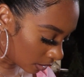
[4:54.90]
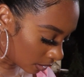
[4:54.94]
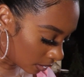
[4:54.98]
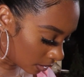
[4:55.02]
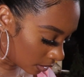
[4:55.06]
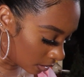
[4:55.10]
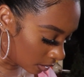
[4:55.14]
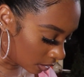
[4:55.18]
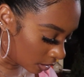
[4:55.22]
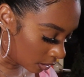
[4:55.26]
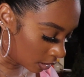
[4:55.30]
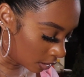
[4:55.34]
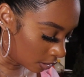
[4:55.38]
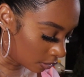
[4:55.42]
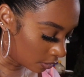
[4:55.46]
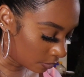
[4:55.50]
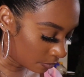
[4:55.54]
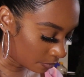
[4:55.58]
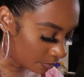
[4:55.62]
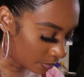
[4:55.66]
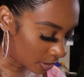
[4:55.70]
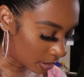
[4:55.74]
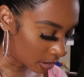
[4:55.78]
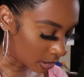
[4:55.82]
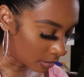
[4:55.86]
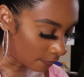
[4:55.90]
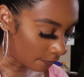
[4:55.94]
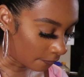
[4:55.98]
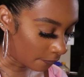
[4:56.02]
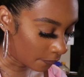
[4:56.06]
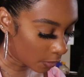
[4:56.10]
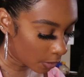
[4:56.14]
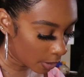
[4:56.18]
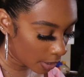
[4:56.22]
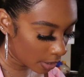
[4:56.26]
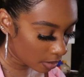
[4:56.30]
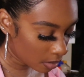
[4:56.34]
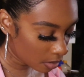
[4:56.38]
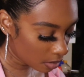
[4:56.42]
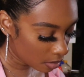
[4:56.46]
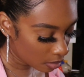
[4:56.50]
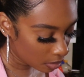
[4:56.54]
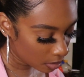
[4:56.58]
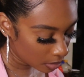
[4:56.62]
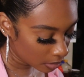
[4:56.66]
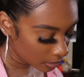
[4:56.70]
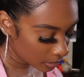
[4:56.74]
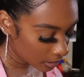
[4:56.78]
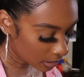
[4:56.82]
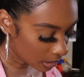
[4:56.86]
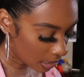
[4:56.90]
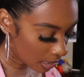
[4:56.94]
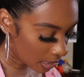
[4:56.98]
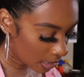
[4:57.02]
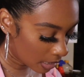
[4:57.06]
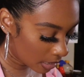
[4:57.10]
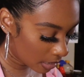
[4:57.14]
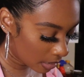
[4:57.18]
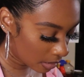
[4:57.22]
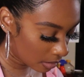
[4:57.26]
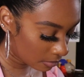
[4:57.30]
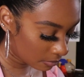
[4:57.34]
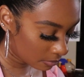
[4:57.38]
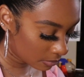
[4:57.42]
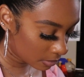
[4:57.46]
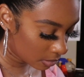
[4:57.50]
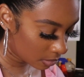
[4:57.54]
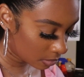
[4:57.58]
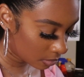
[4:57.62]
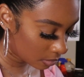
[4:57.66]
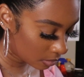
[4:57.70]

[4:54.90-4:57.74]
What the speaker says: and then put some foil on top